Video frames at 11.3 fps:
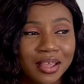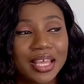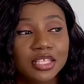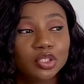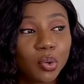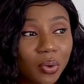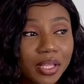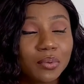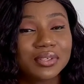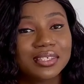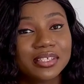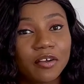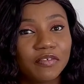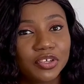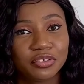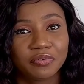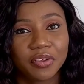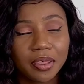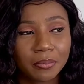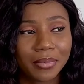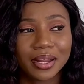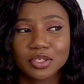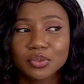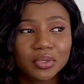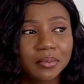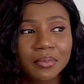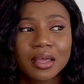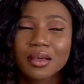I thought it was selfish of him, and I told him